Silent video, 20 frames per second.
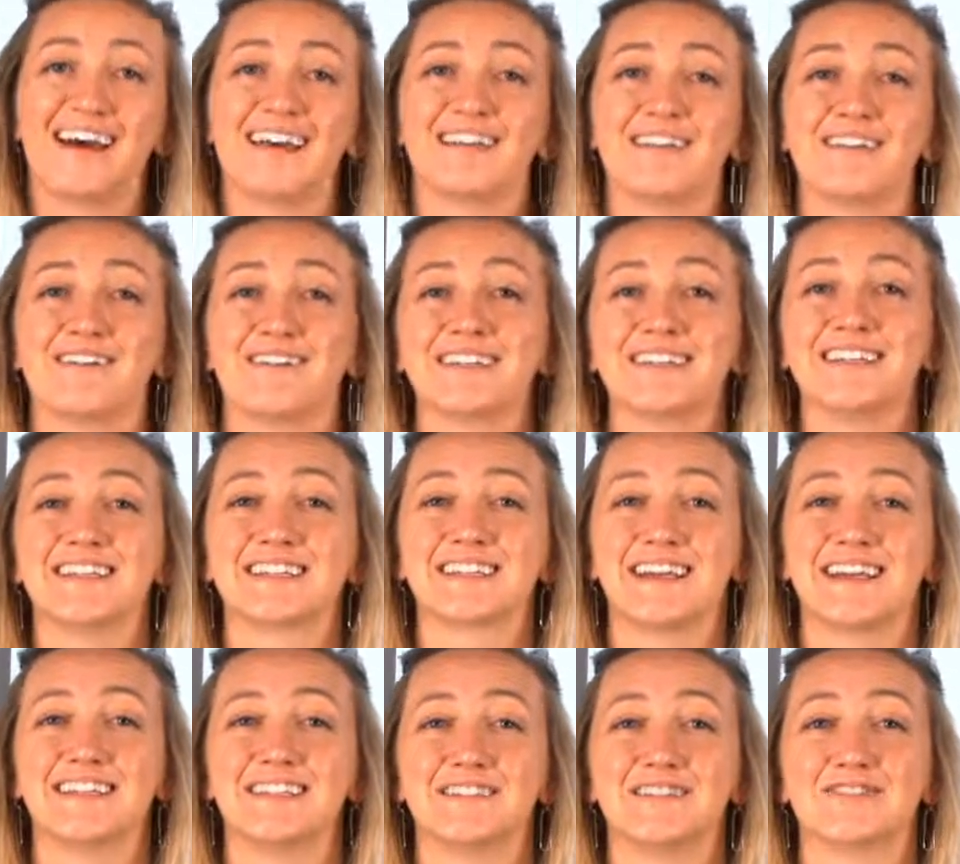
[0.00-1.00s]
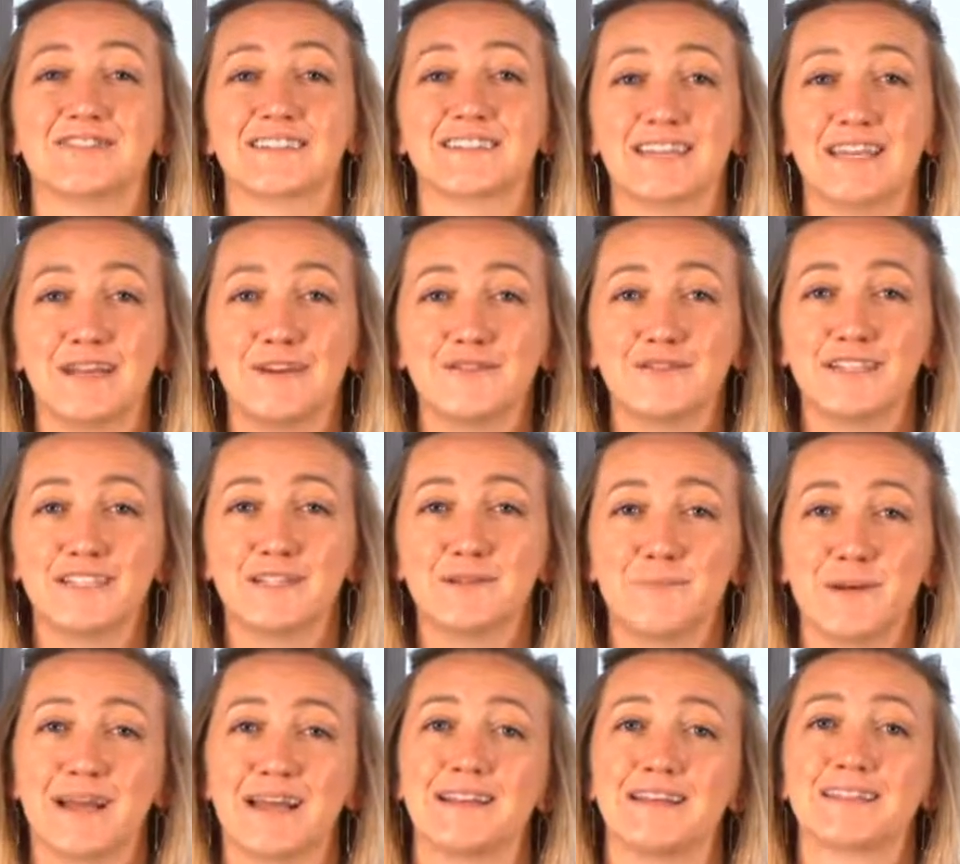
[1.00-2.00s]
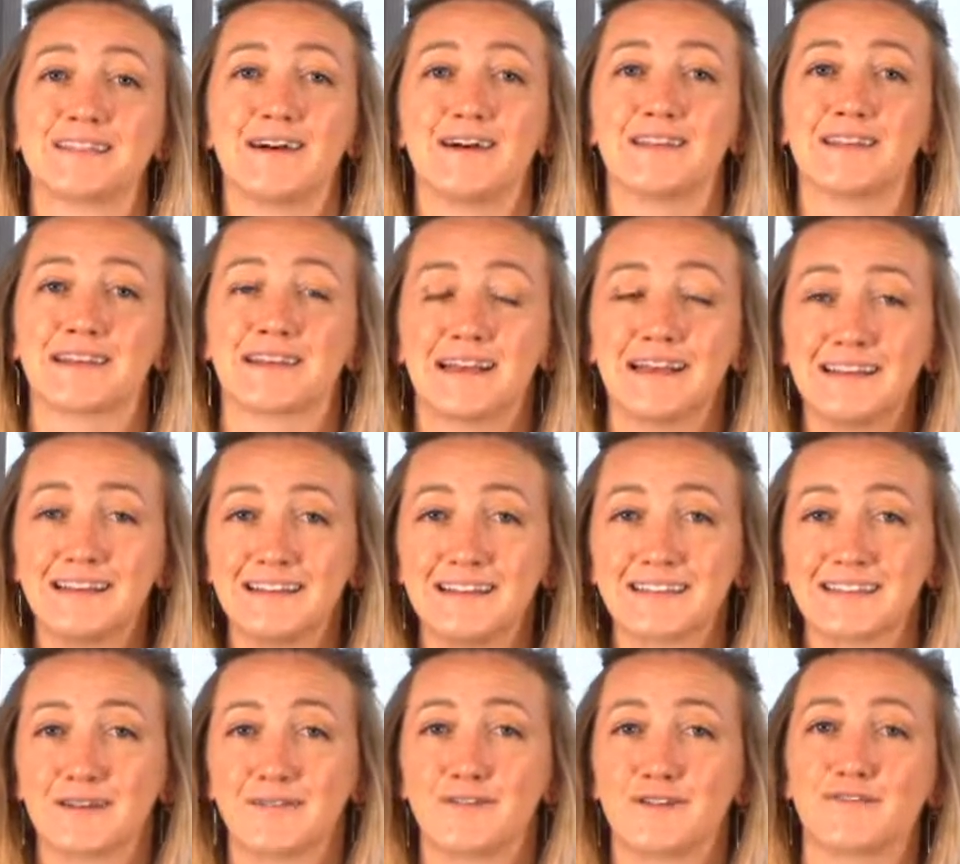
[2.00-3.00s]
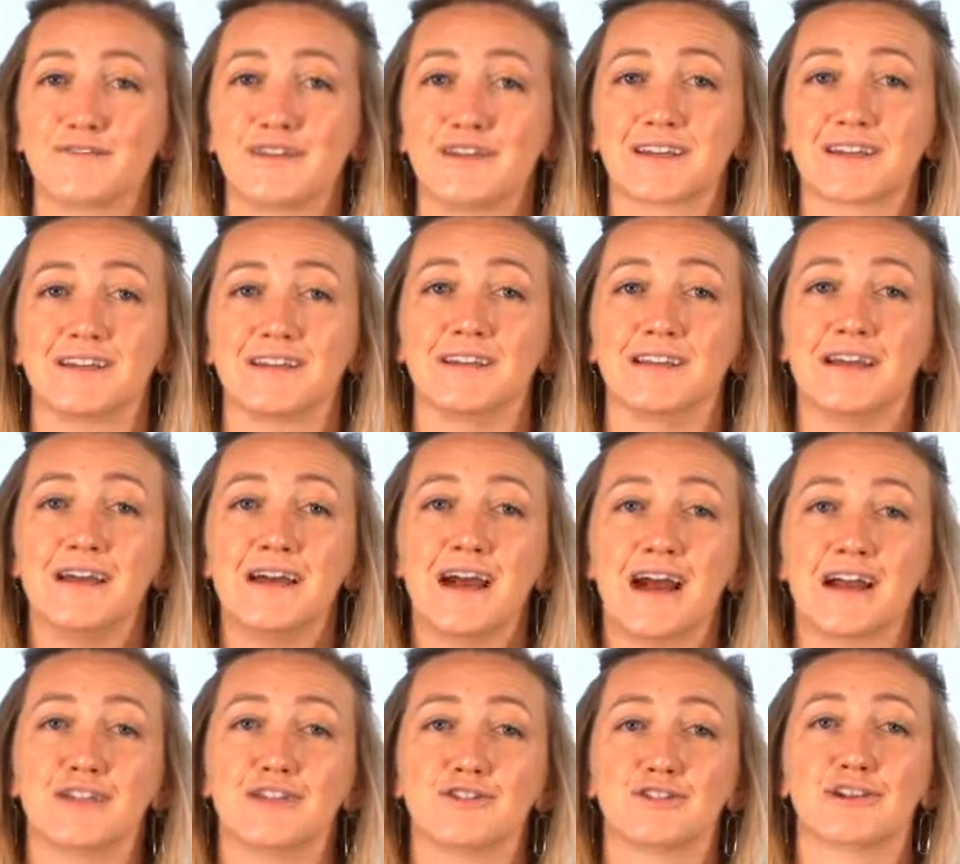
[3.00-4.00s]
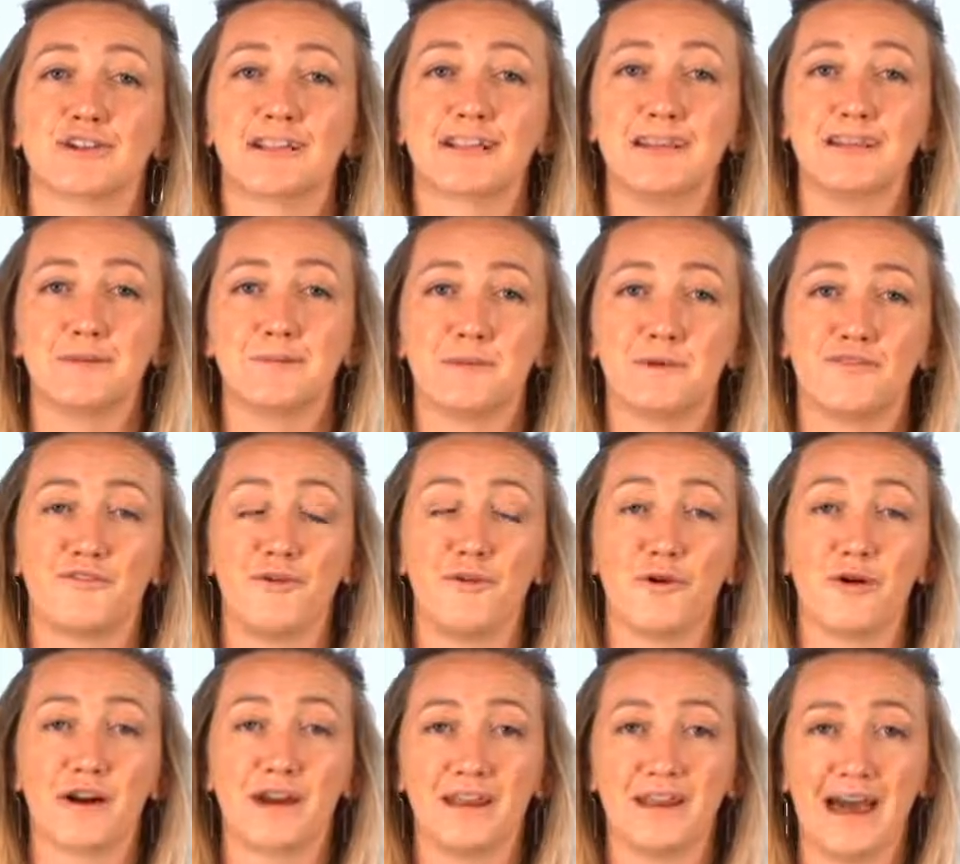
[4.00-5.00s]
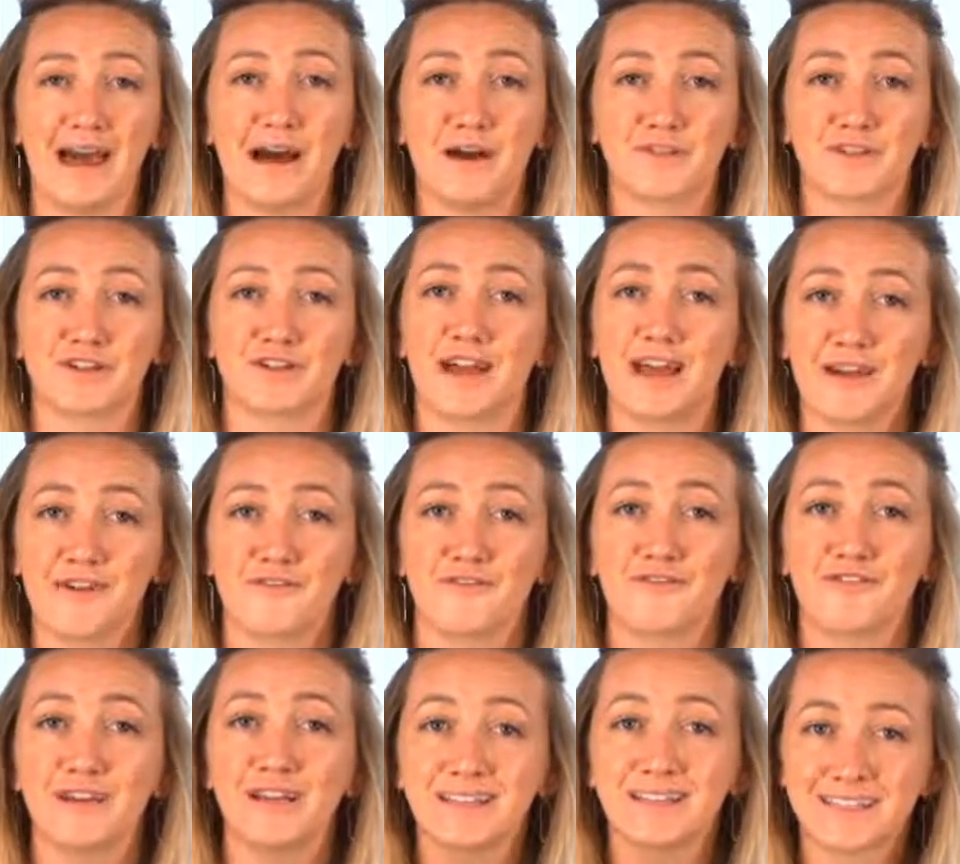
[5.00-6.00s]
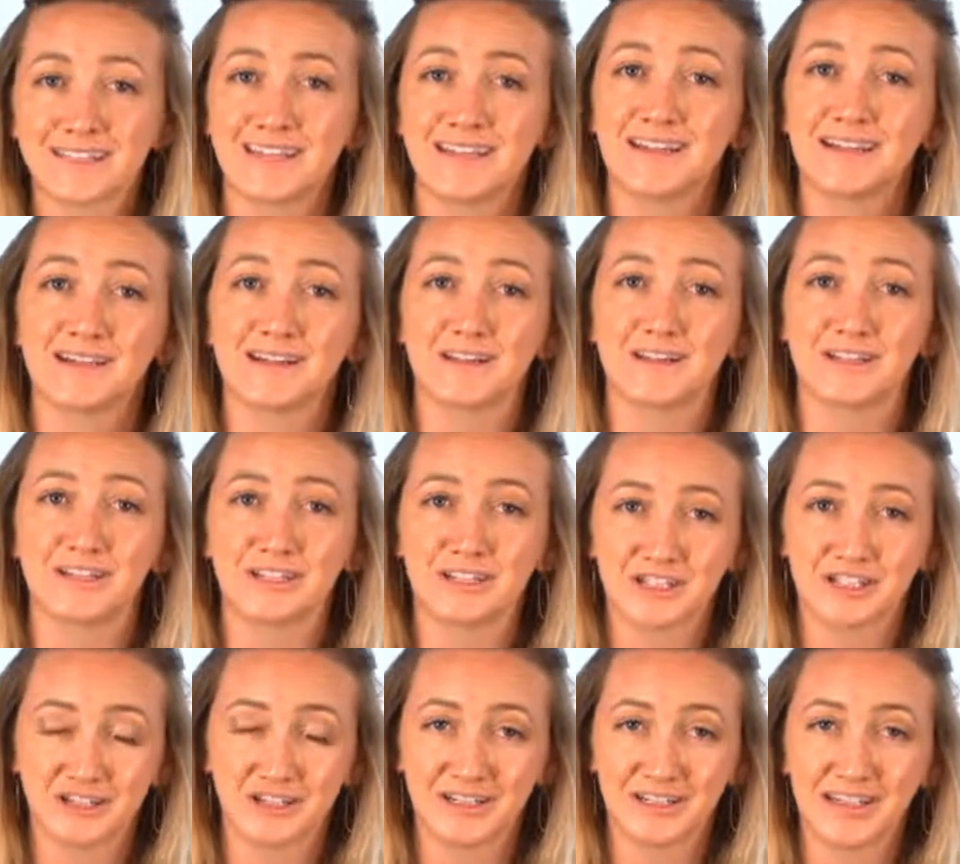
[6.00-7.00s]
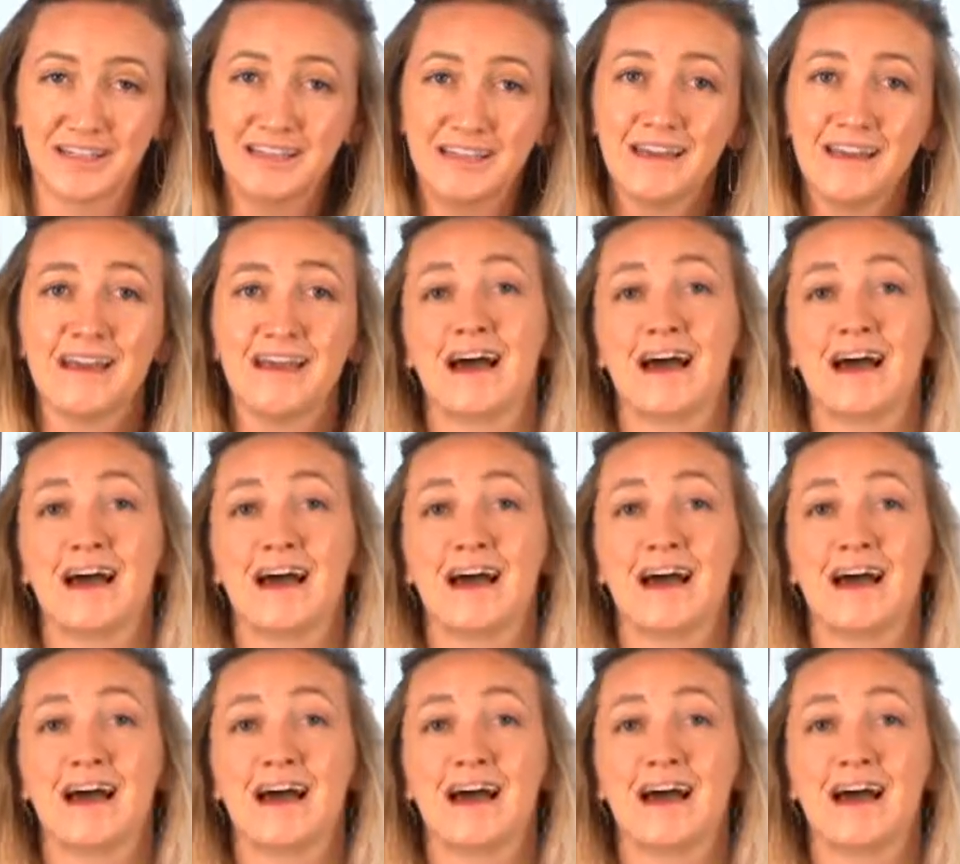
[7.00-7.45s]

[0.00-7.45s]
The RTA said your safety depends on the cleanliness of your vehicle, and you should clean it before and after every single journey.